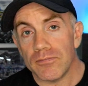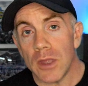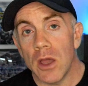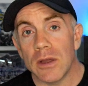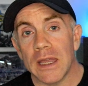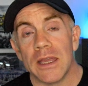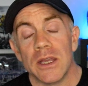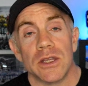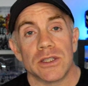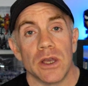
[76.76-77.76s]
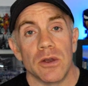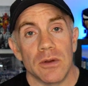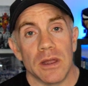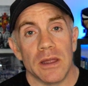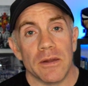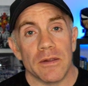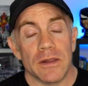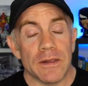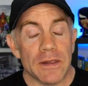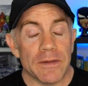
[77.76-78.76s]
Okay, so
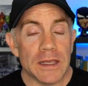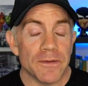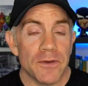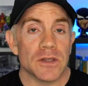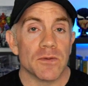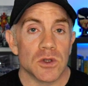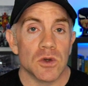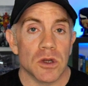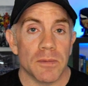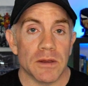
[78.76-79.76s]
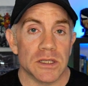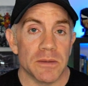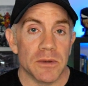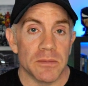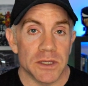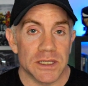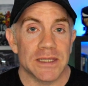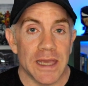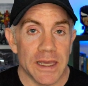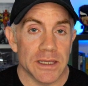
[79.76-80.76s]
let's first of all talk about some of the
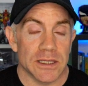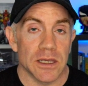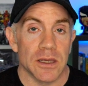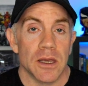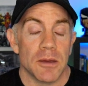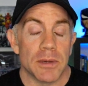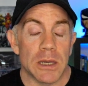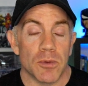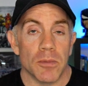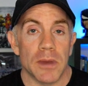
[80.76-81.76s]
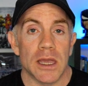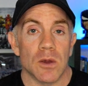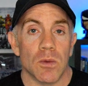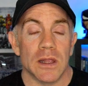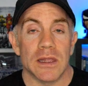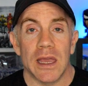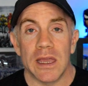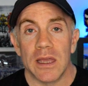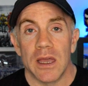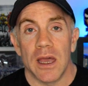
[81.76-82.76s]
mistakes that people make when
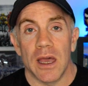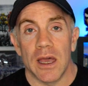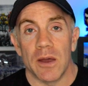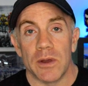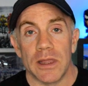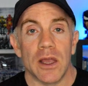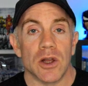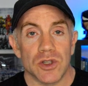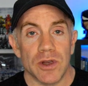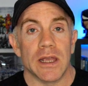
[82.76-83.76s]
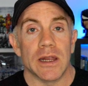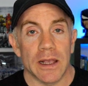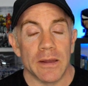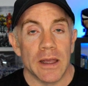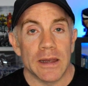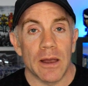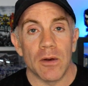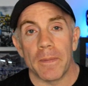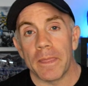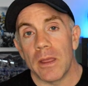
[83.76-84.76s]
they uh, when they are training.
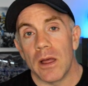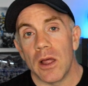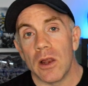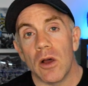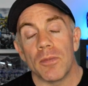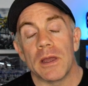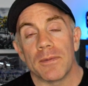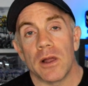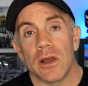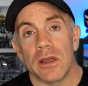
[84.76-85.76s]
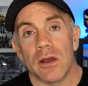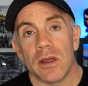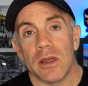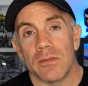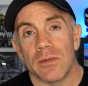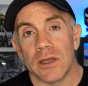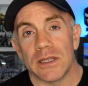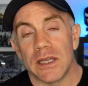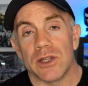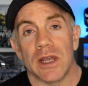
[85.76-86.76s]
Now, a lot of people I, I, I
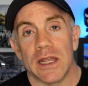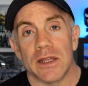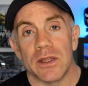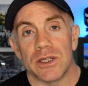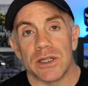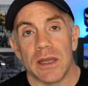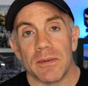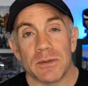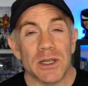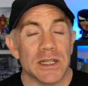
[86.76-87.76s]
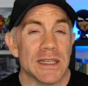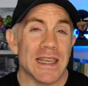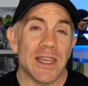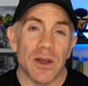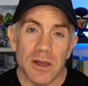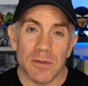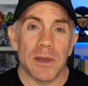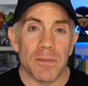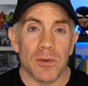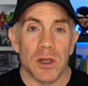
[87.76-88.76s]
see training in the gym, especially say younger
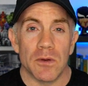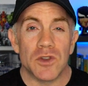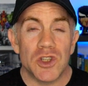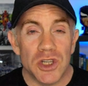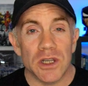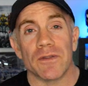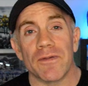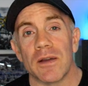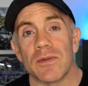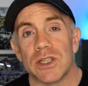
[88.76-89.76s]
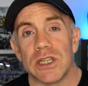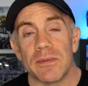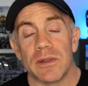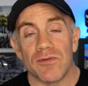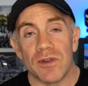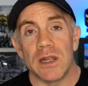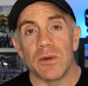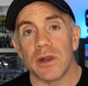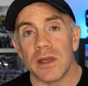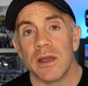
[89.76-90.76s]
people who have just found the gym and they really
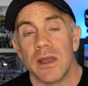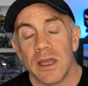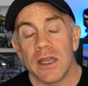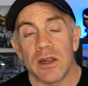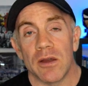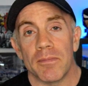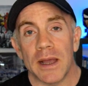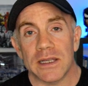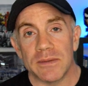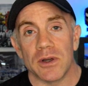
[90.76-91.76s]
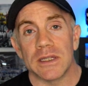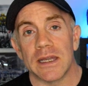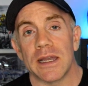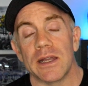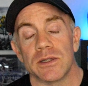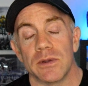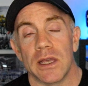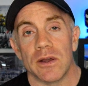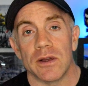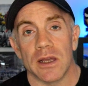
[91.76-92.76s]
want to, you know, maximize their gains when they're
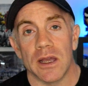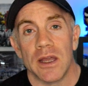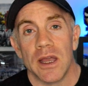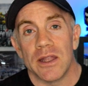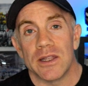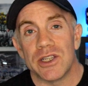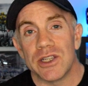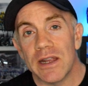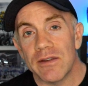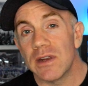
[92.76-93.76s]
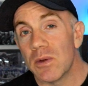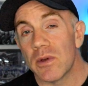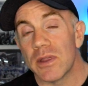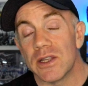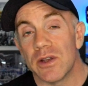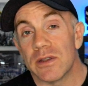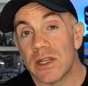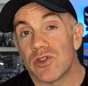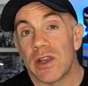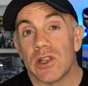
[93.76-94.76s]
younger. Generally what they do is they
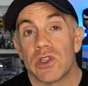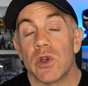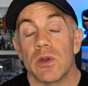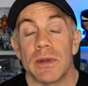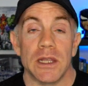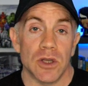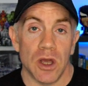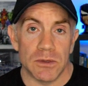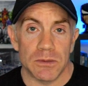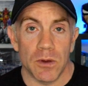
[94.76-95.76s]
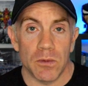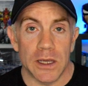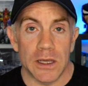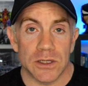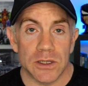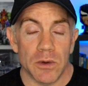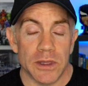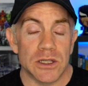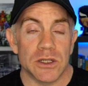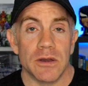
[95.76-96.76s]
train too many times per week. So what
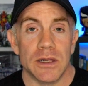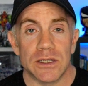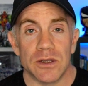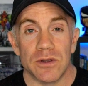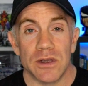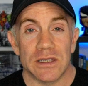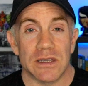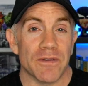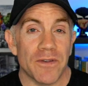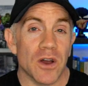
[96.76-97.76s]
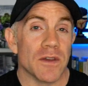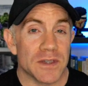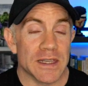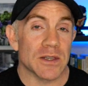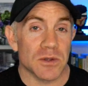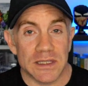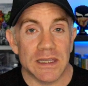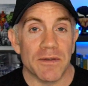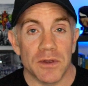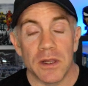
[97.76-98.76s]
they're doing is they're doing, say, five, six or
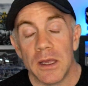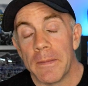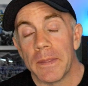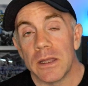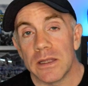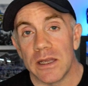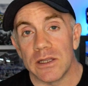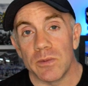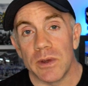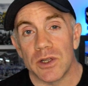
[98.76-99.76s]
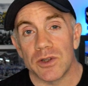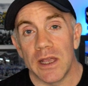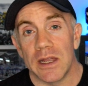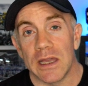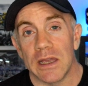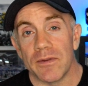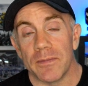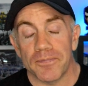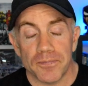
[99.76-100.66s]
seven days a week training even.